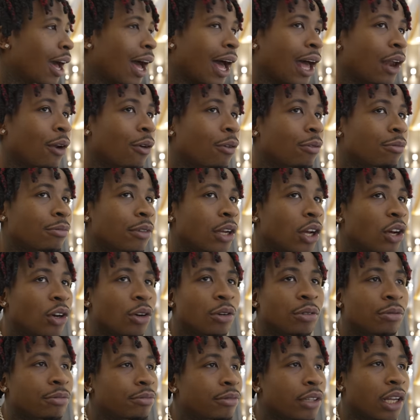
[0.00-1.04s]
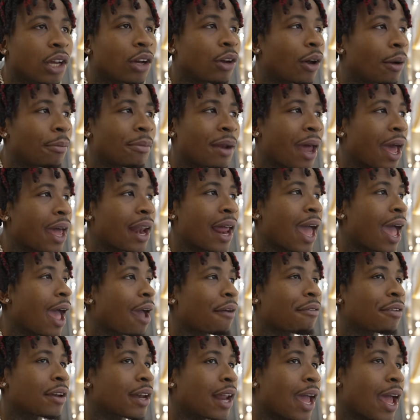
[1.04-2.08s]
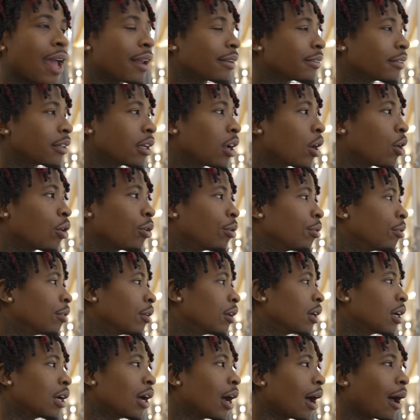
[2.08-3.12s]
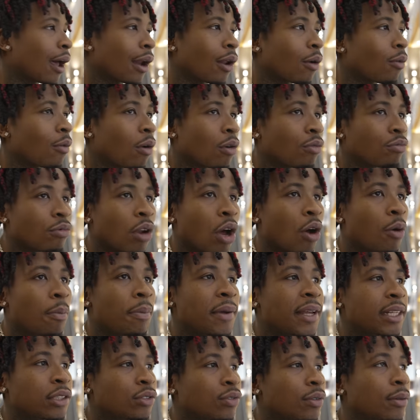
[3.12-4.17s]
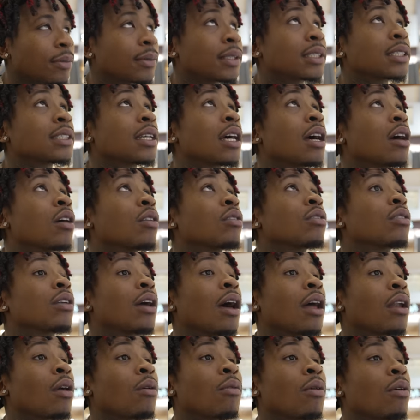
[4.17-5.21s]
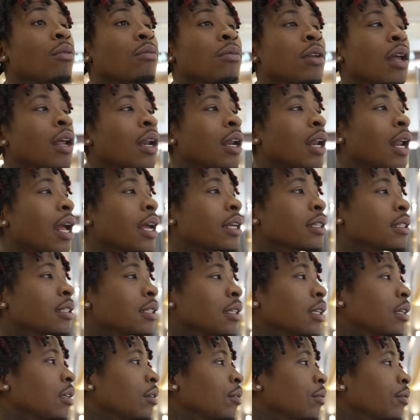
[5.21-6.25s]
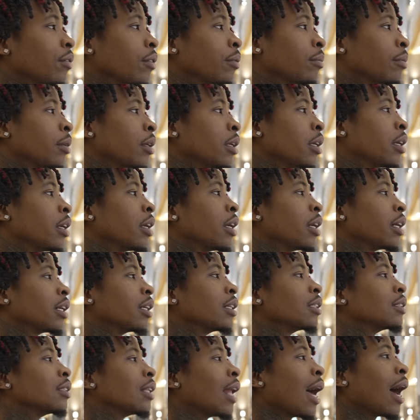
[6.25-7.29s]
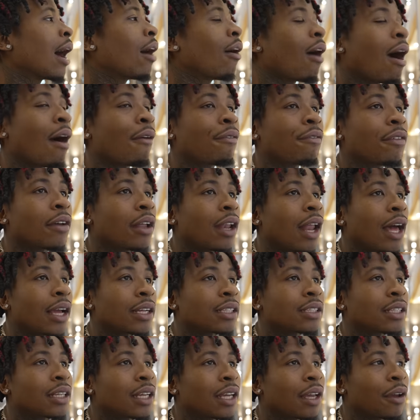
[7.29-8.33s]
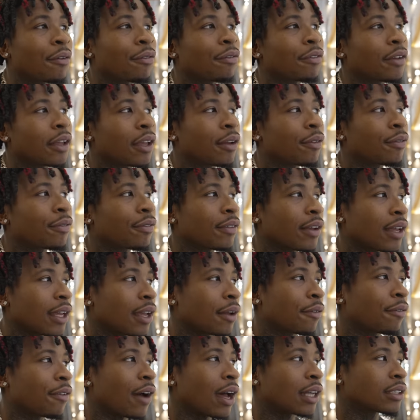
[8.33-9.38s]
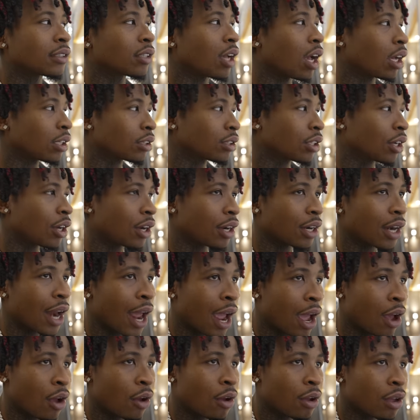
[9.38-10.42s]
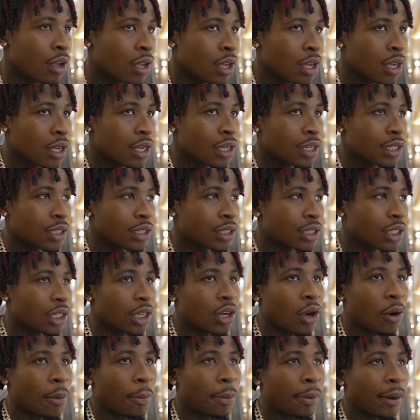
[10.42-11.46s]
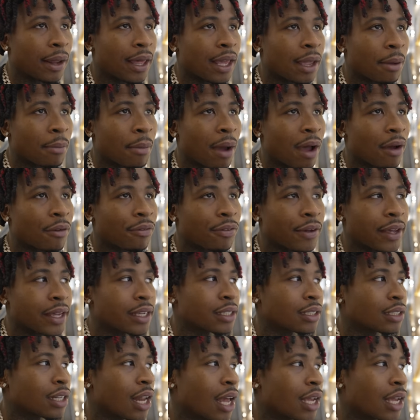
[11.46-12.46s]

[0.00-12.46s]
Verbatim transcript: I don't know. No, I'm not having that. No. I don't want no bitch from the south. I don't want none of that shit. You feel me? Cause now I feel like if if if I talk to her now, she gonna play in my face.